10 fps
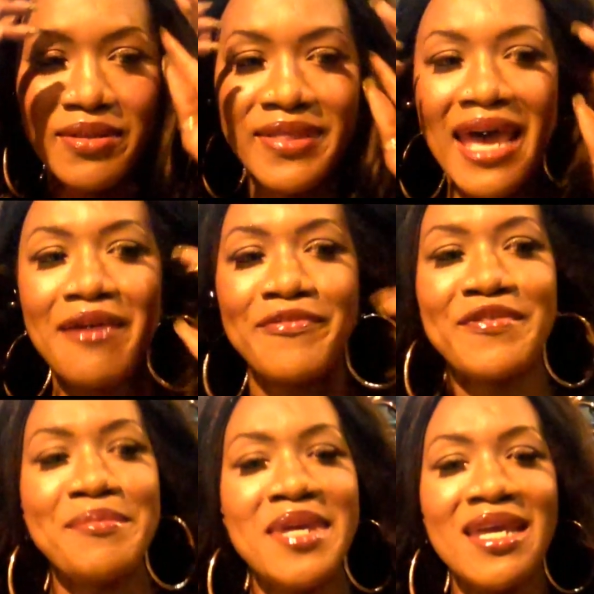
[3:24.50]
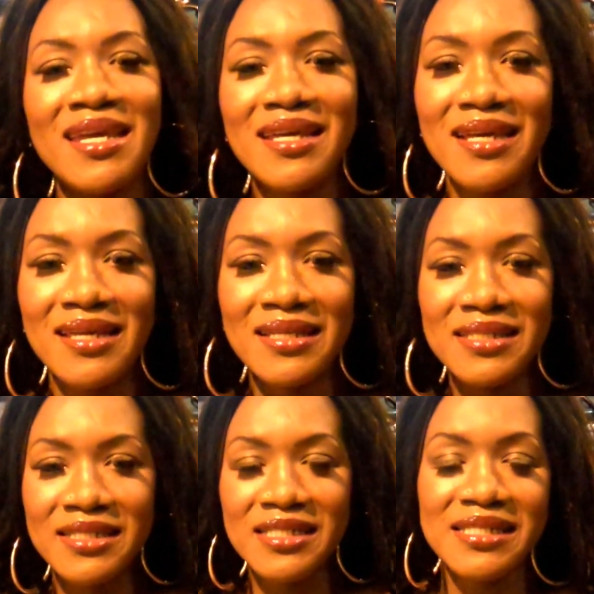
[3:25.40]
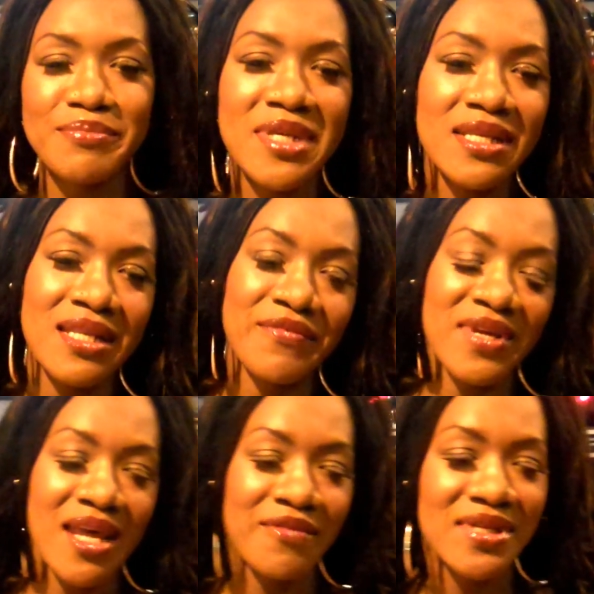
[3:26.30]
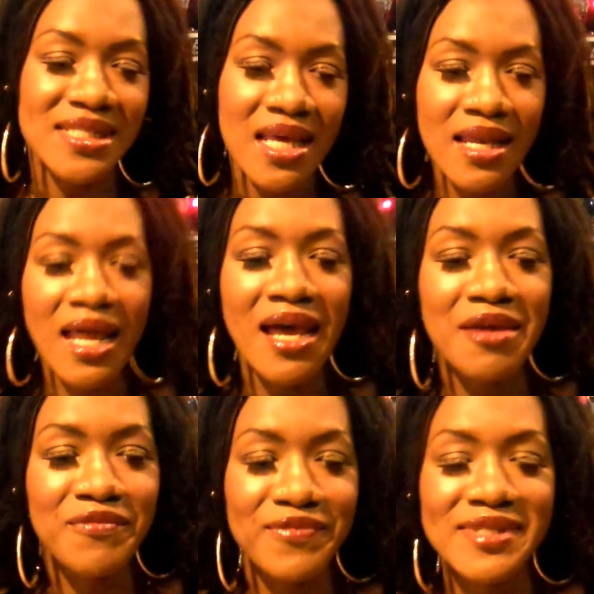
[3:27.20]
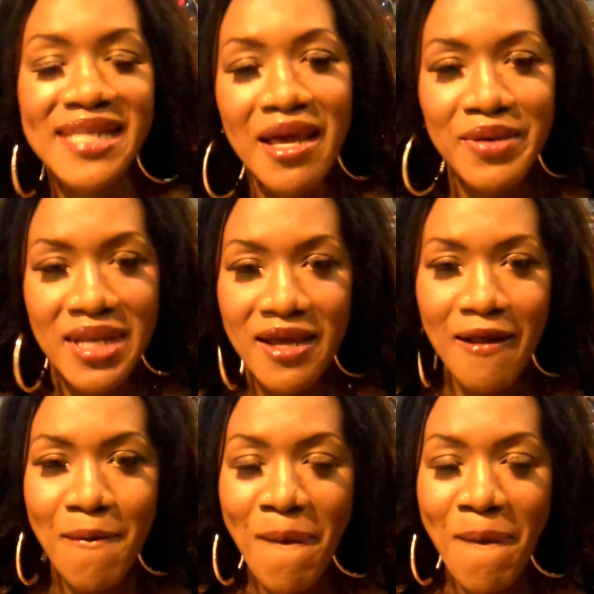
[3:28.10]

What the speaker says: that for me is just me living everyday life down there.